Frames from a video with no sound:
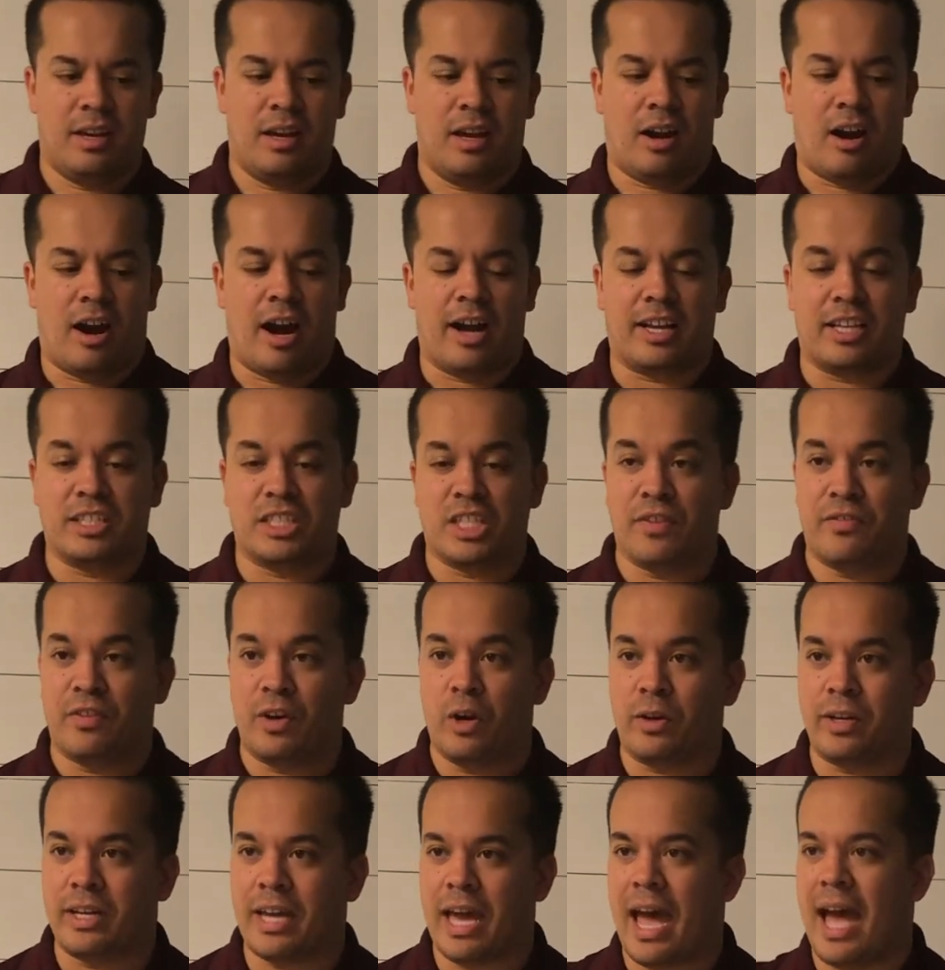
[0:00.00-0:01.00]
All right, because if you're
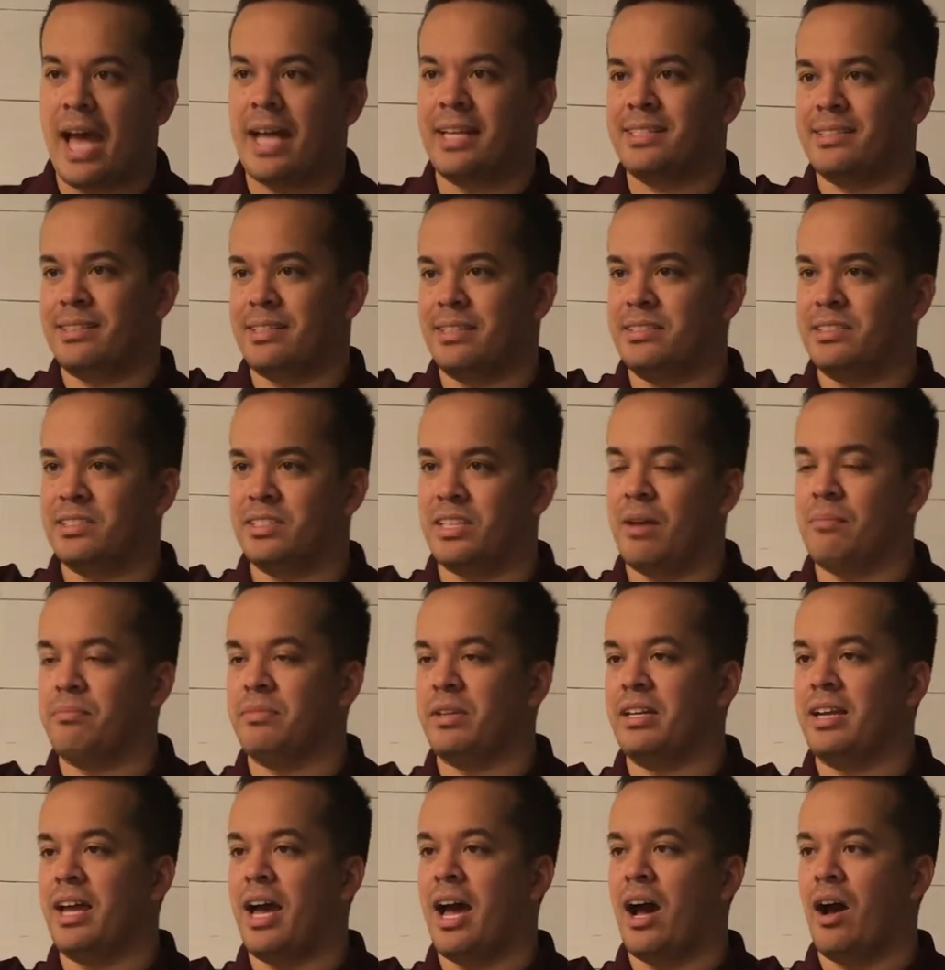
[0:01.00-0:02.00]
casting
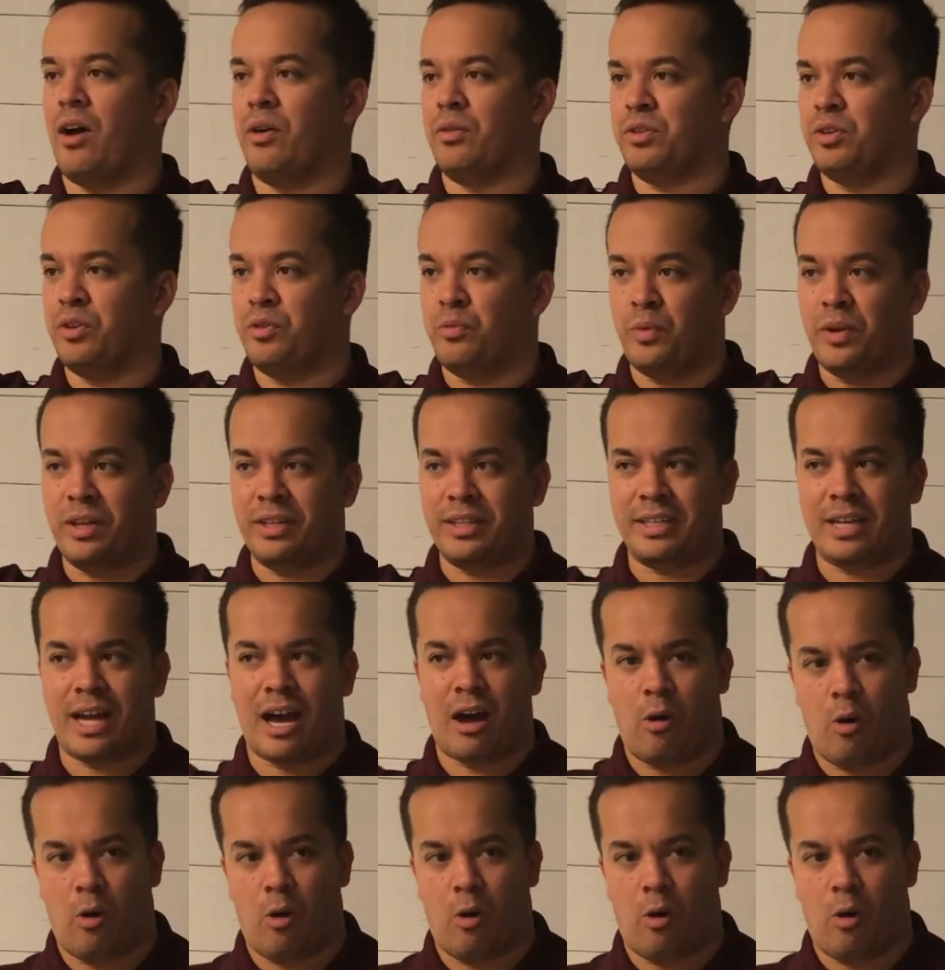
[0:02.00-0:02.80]
something out, you're really not